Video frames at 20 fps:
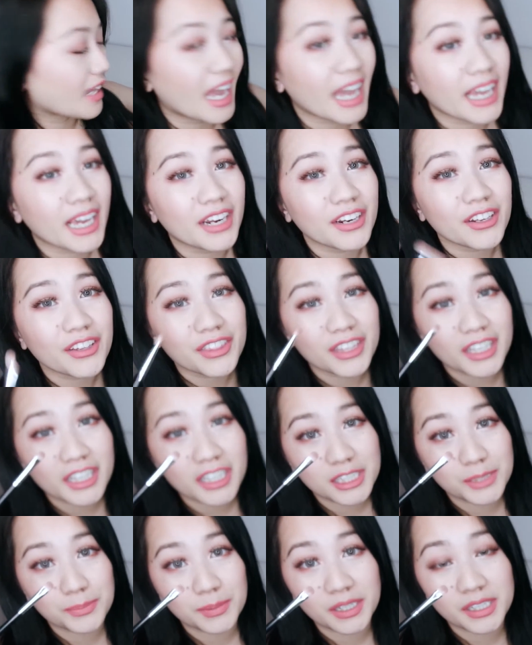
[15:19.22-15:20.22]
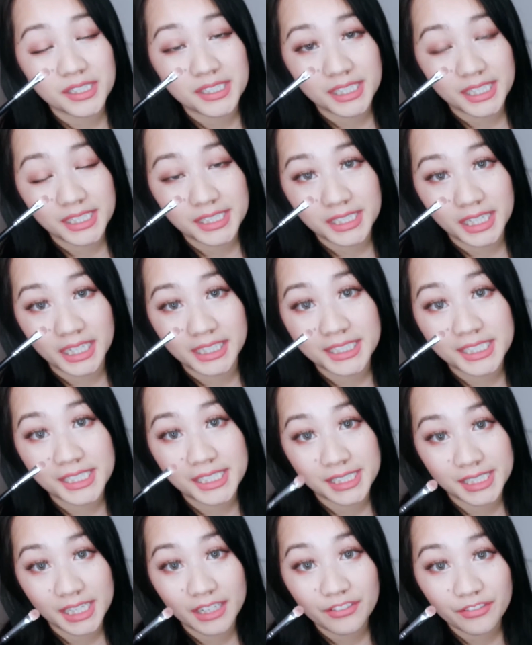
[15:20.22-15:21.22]
I kind of think it's because it's a
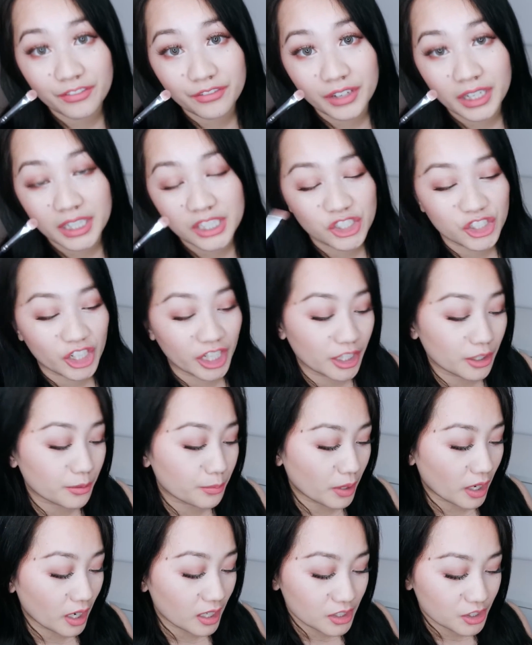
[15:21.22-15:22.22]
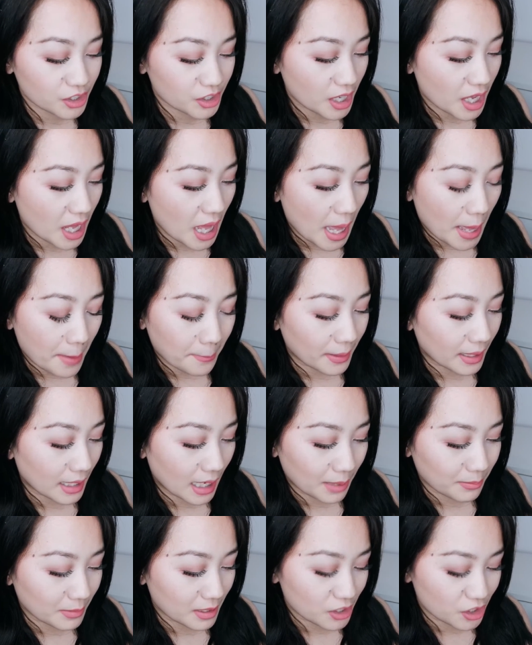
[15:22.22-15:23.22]
stiff shader brush, but
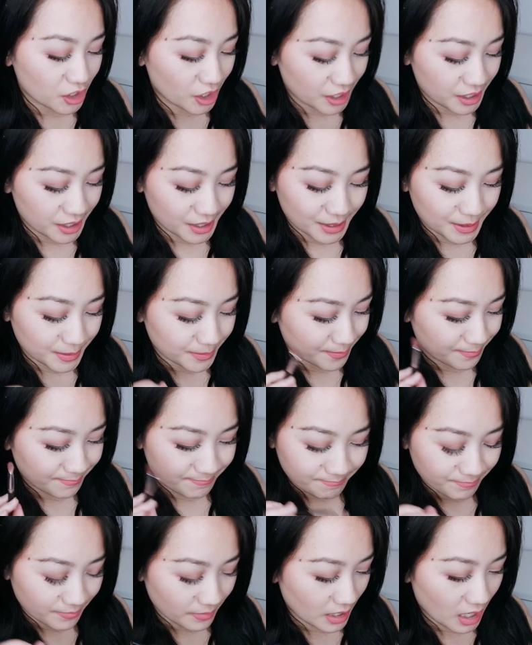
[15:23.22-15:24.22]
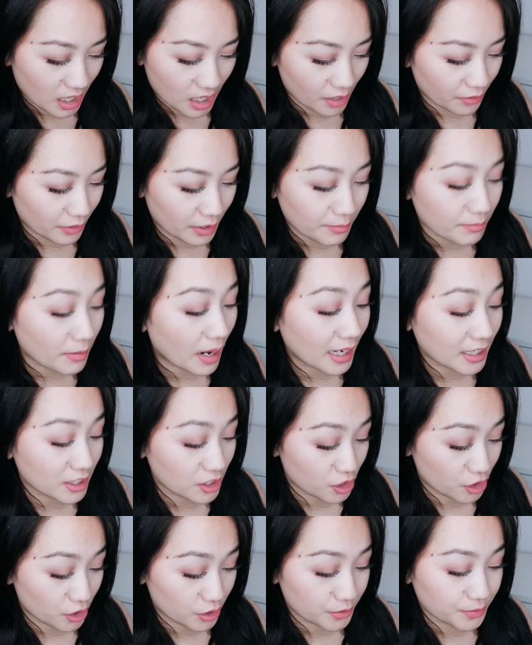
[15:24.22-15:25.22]
let me just
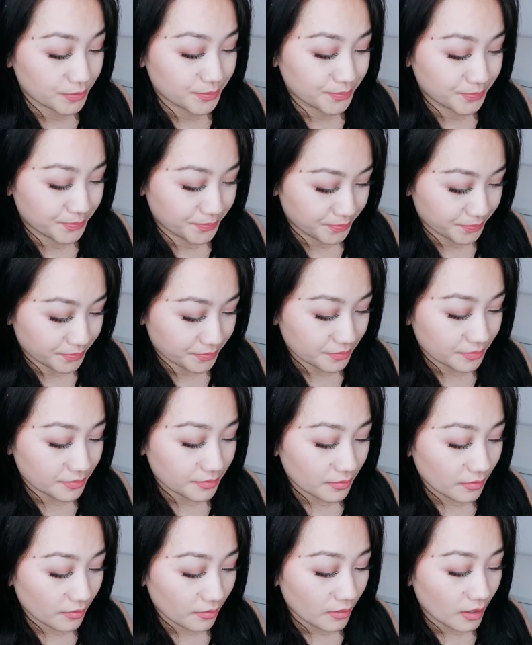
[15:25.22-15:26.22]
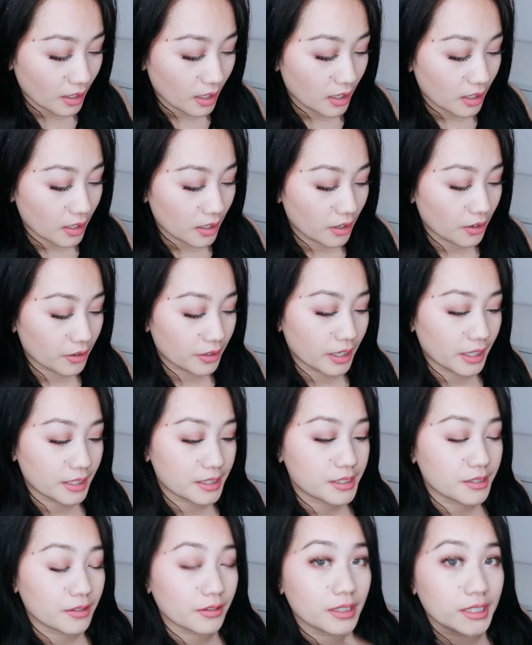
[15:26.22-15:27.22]
remind you. Okay,
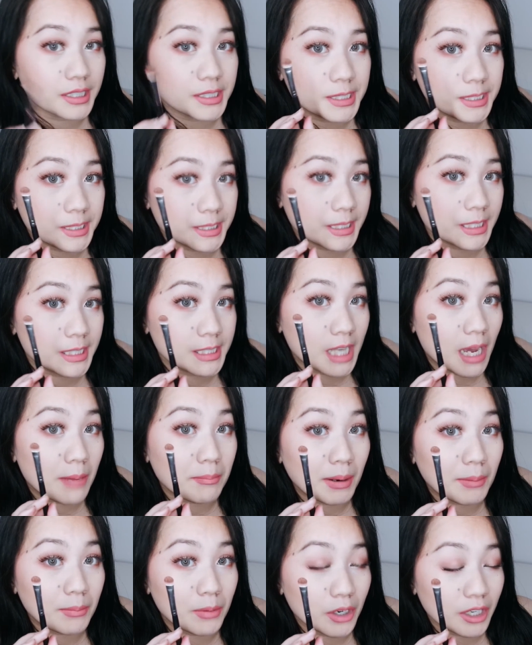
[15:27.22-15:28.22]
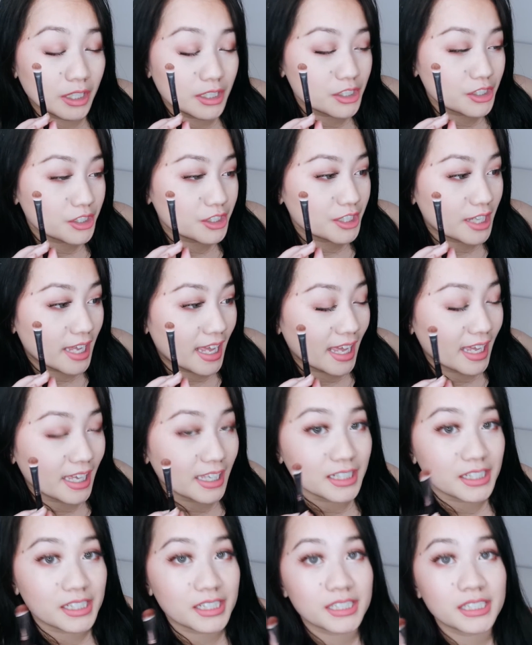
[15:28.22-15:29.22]
so this is on my brush
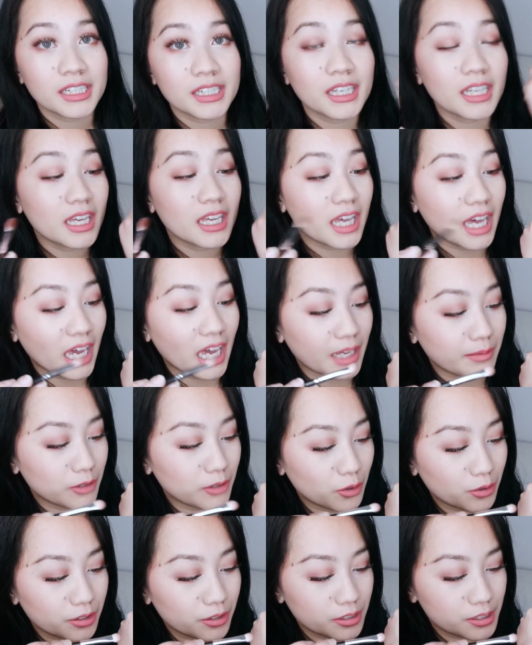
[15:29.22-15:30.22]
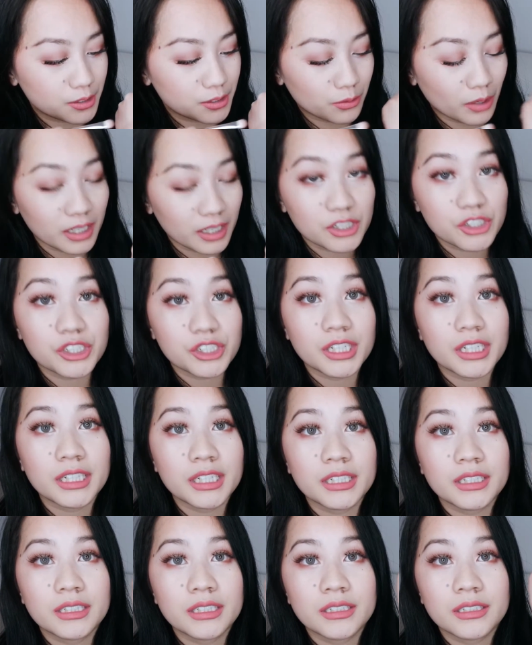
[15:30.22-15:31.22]
and I'm going to swatch
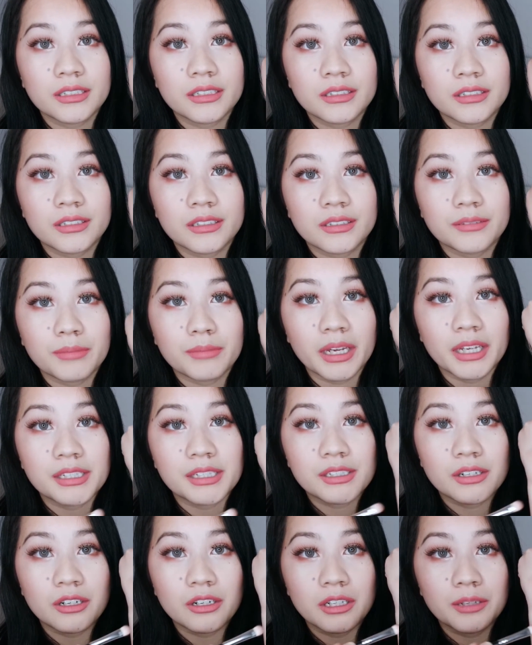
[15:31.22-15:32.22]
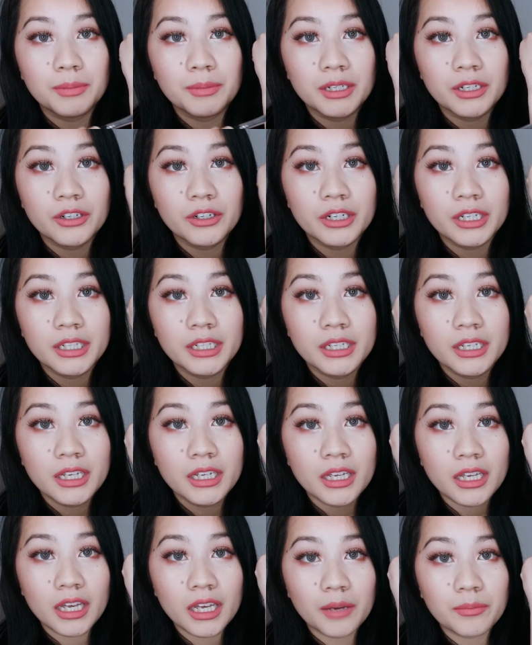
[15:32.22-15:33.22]
it. My hands are a little bit dirty.
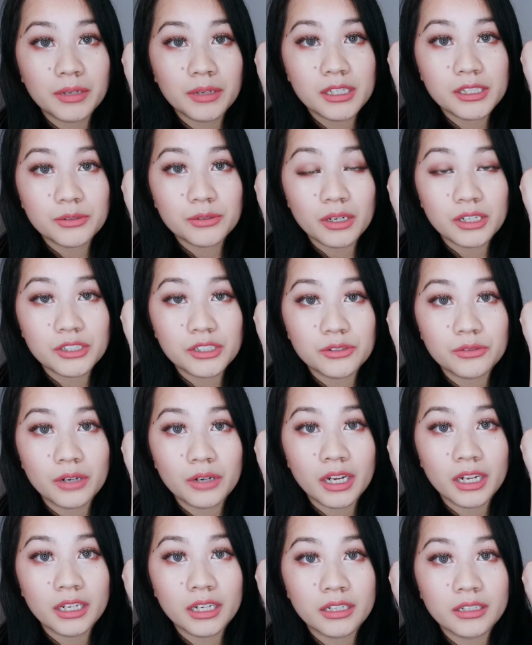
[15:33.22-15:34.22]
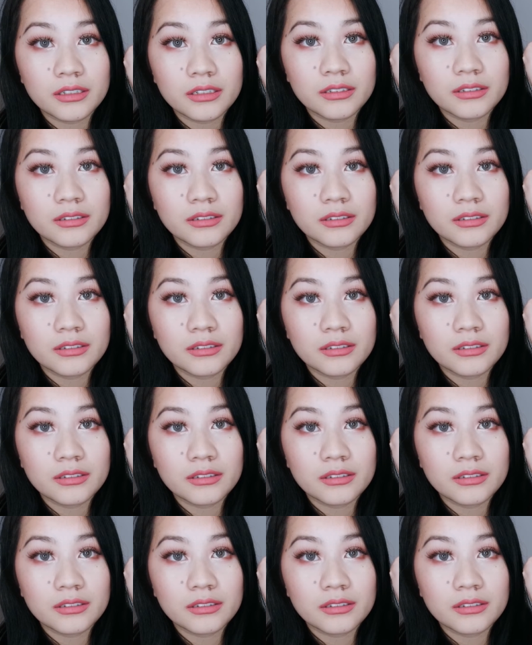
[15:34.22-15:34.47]
I'm going to swatch it right